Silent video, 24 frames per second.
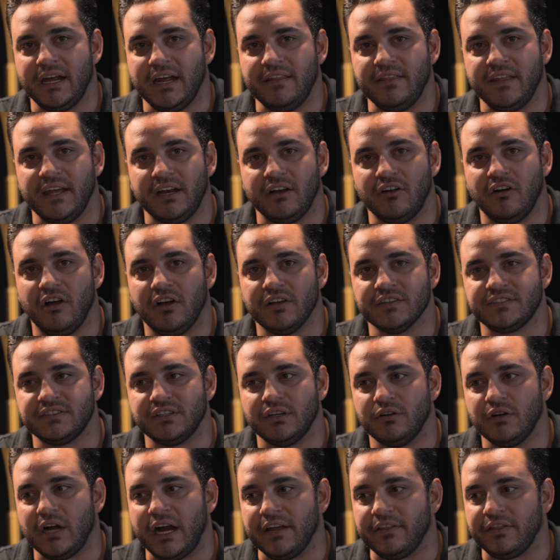and then
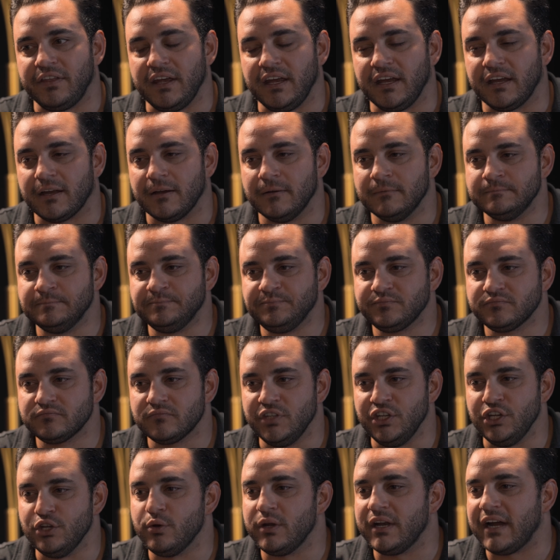also, I think
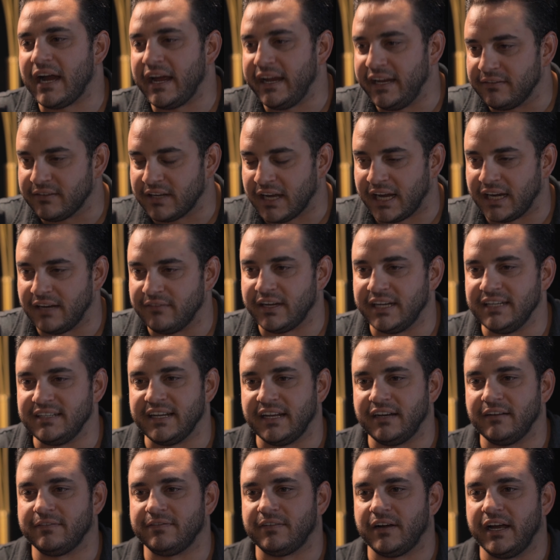you and I have kind of
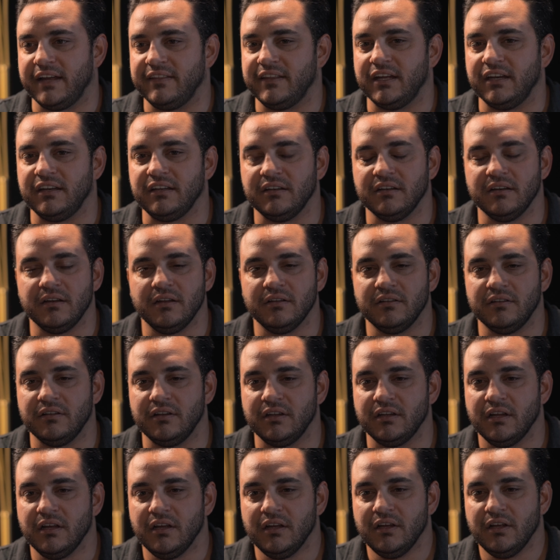identified that
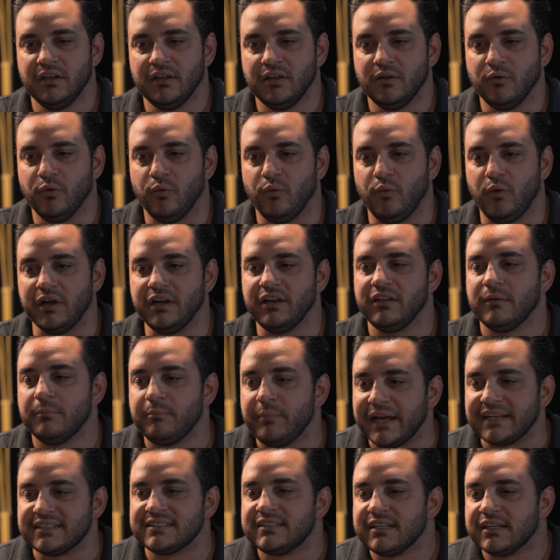one of the
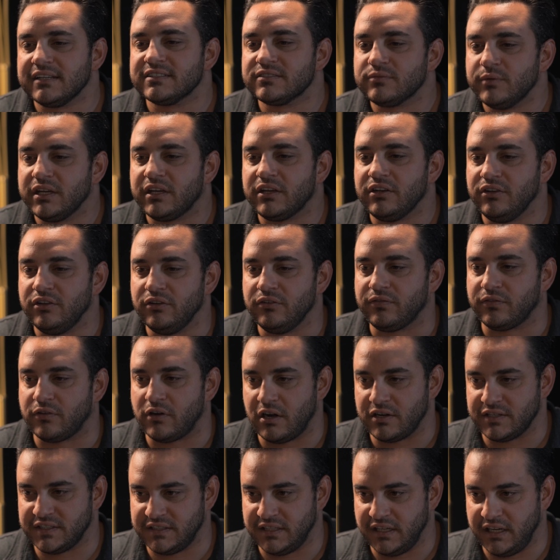best things we can do for
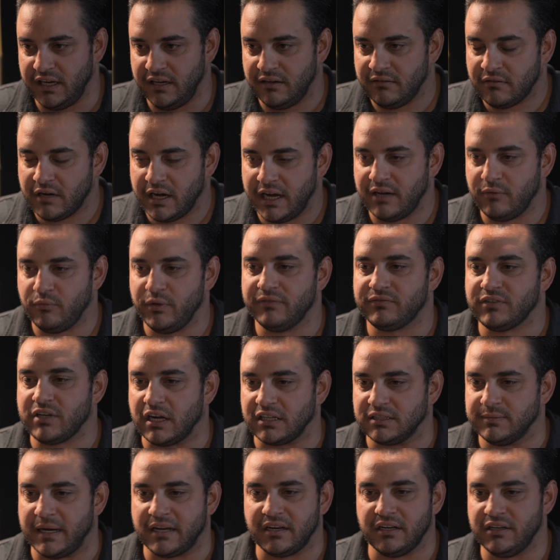our city, right? And we've
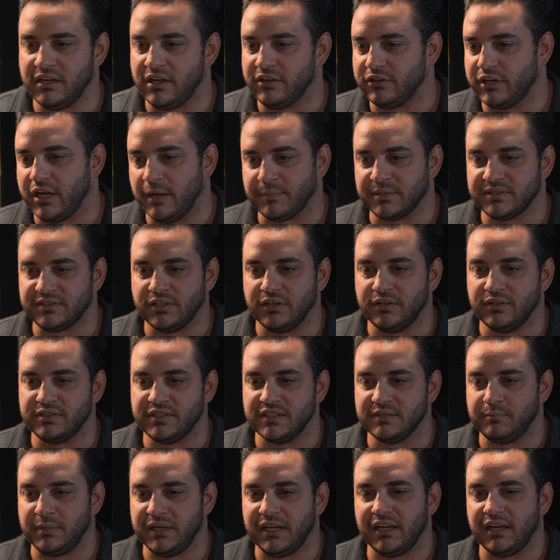talked about in other episodes
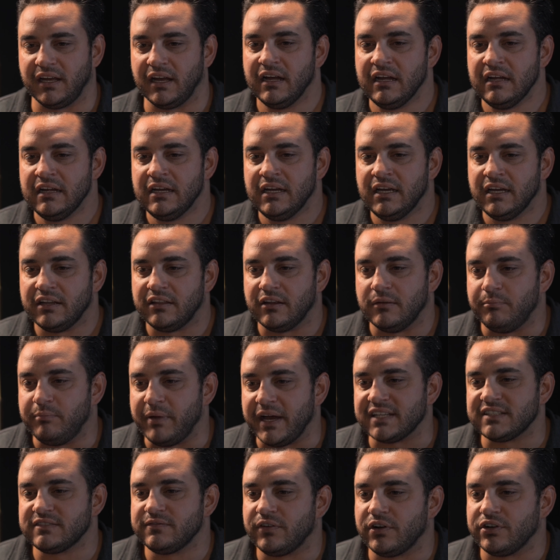is being the
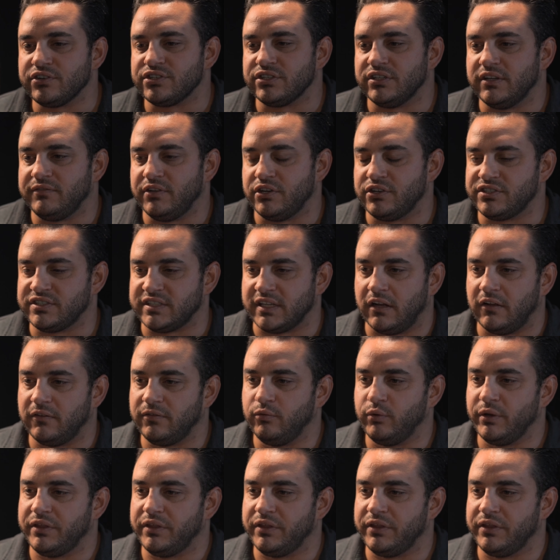best version of yourself